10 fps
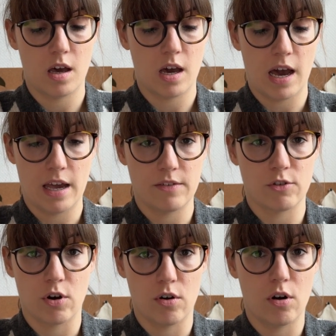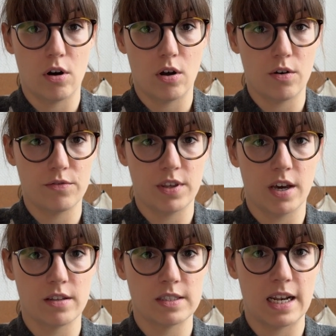I've got a lot of
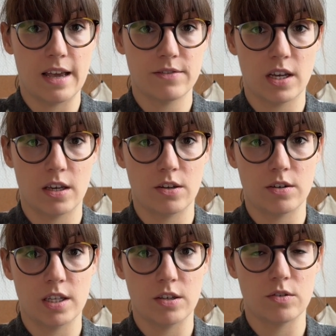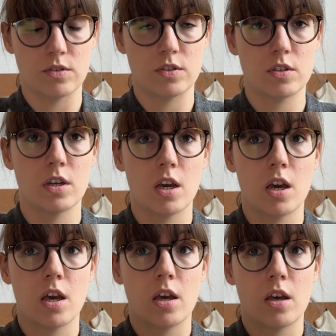yarns left. I only used
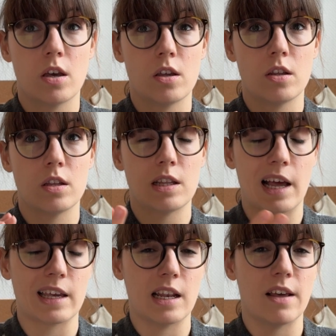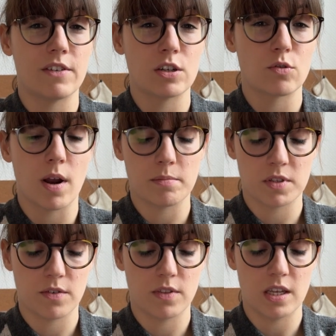like 11 grams
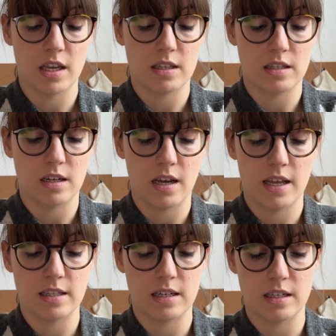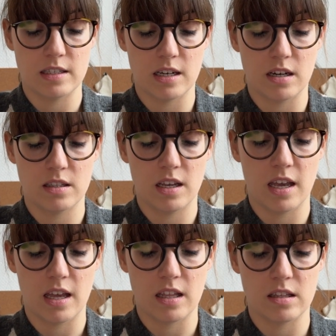of the hand-dyed yarn,
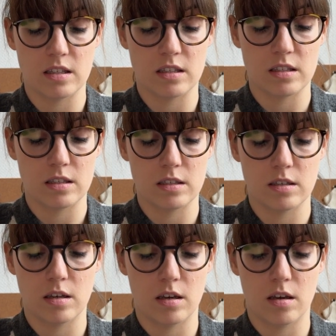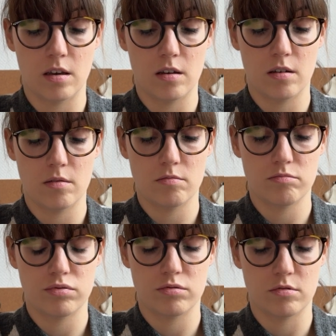and
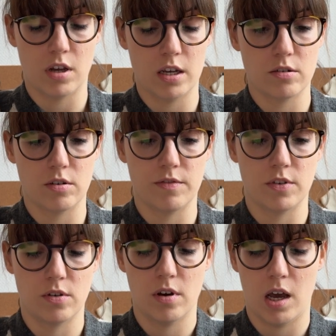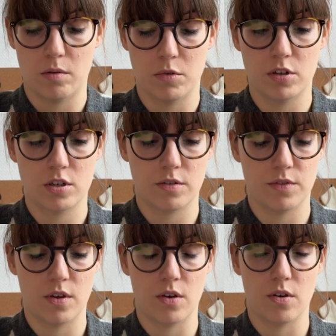I don't even know how much
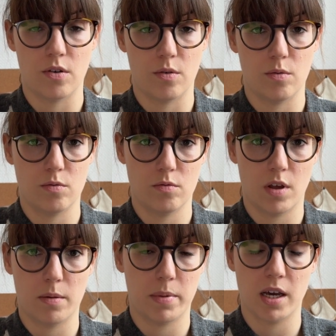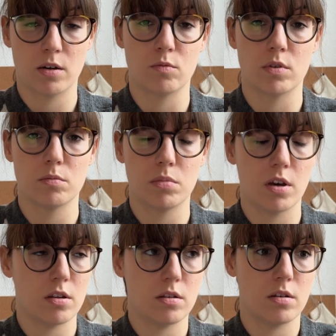of the alpaca one,
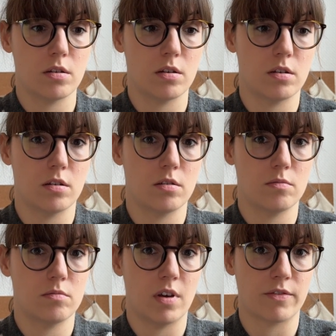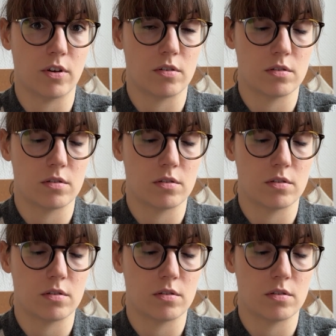but I've got